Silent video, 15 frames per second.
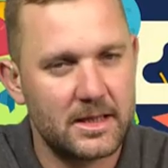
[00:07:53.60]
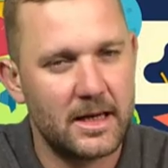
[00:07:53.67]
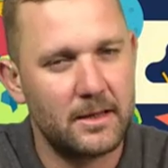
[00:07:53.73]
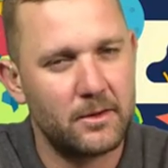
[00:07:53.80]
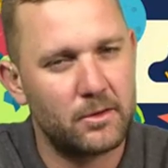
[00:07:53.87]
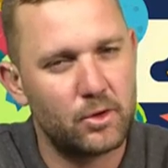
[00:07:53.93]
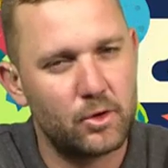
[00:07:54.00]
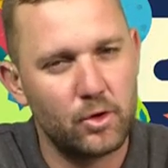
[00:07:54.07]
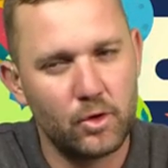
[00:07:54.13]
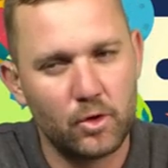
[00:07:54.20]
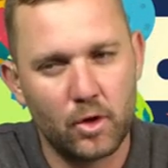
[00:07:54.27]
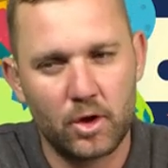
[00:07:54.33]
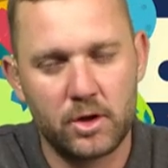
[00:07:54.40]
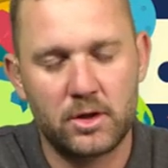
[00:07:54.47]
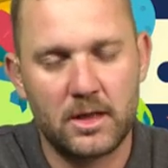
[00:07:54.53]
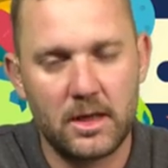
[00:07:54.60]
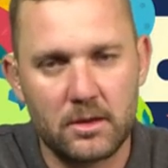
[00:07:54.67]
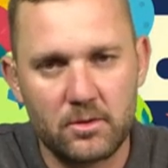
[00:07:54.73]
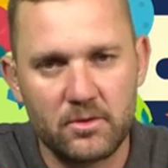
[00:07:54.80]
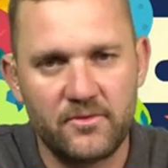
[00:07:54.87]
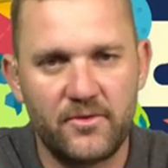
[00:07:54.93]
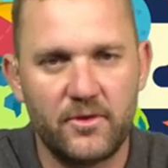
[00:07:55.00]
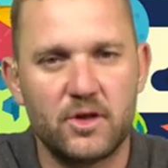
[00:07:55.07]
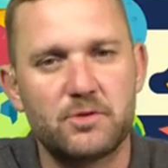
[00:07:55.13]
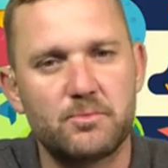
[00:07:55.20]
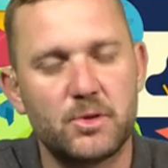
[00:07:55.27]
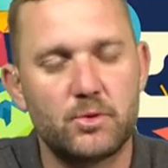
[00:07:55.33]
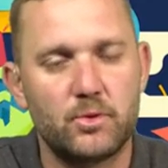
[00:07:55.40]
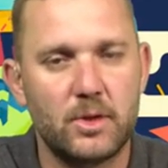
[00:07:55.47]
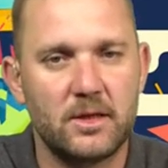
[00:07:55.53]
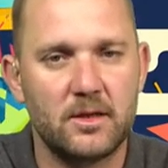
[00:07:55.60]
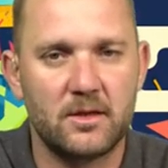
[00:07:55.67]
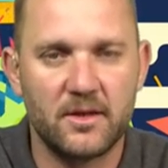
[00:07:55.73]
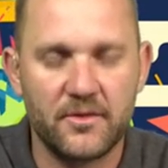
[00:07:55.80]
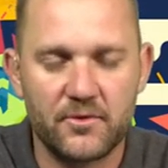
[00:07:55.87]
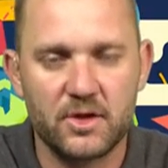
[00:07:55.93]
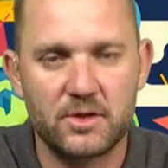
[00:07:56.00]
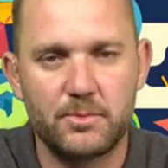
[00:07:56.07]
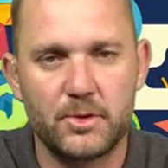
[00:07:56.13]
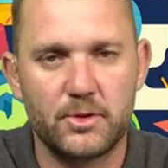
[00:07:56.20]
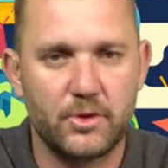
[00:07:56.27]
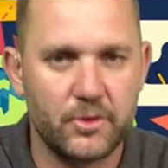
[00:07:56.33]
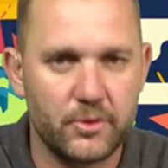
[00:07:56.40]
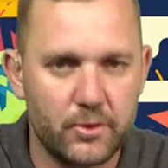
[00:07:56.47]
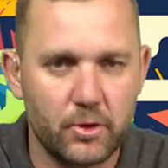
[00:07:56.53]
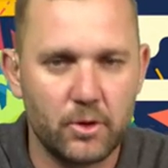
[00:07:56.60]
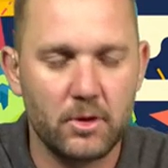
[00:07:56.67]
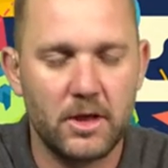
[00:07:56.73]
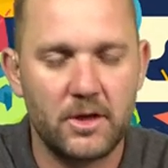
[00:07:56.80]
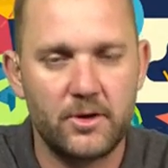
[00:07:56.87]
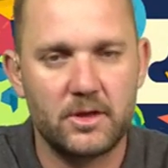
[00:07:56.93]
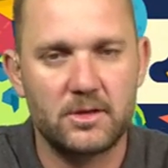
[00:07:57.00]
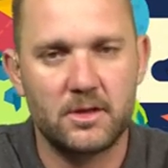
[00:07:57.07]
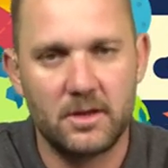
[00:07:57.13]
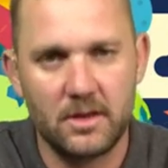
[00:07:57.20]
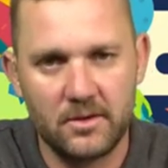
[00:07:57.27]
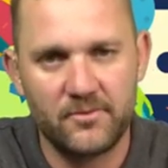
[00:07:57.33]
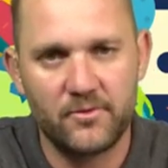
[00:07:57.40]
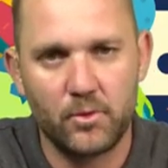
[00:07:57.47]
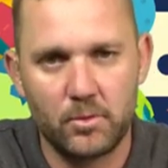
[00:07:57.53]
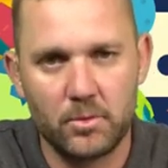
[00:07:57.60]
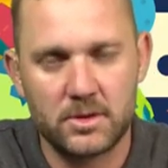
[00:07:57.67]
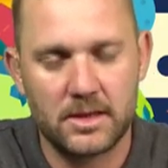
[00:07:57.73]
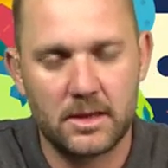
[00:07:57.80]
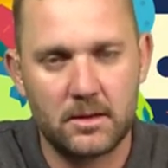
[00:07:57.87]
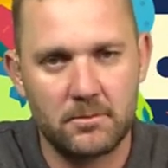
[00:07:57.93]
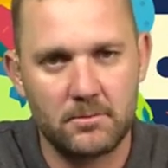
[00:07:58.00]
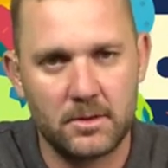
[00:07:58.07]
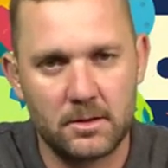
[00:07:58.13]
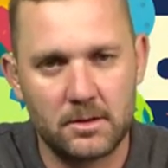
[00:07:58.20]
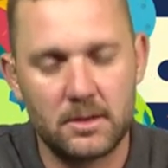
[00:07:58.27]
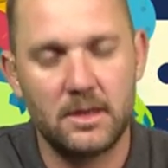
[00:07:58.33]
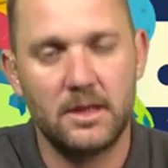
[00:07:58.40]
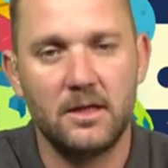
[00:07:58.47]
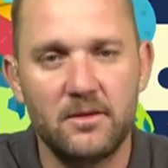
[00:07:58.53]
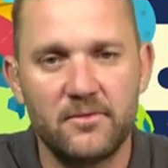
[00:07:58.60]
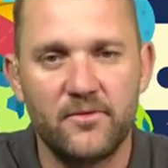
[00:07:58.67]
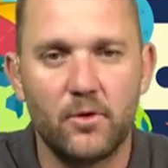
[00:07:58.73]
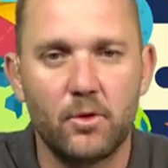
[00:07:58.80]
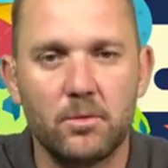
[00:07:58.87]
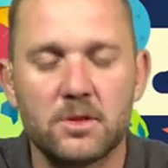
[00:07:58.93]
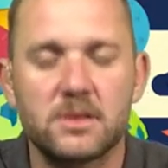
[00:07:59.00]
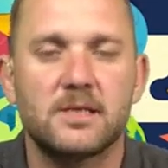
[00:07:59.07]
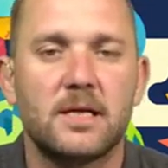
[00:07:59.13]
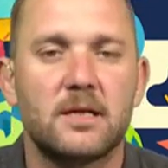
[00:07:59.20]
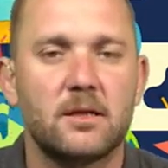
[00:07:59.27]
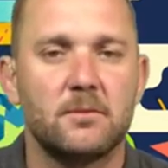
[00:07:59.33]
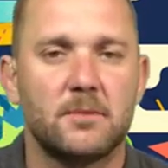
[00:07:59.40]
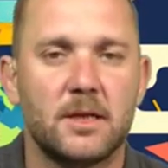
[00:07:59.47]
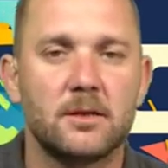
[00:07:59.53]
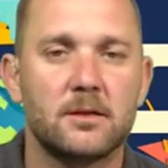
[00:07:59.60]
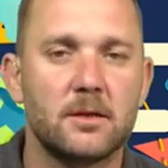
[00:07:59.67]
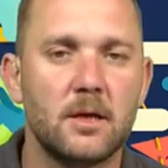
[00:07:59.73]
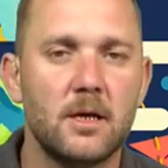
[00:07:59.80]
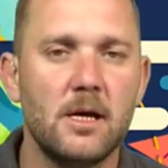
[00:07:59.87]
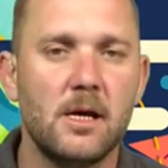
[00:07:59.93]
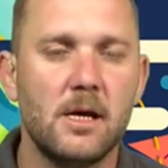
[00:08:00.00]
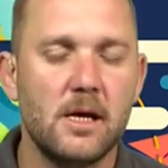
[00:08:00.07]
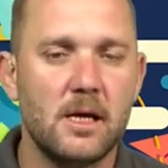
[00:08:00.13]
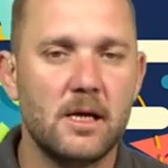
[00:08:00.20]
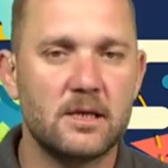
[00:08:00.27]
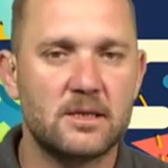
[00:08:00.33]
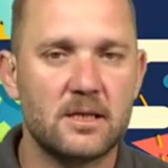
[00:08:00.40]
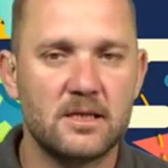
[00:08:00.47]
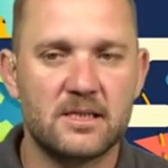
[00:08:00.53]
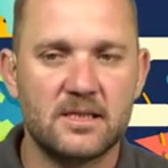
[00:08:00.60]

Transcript: again, do not get confused between the difference between rural areas and informal settlement. The informal settlement is a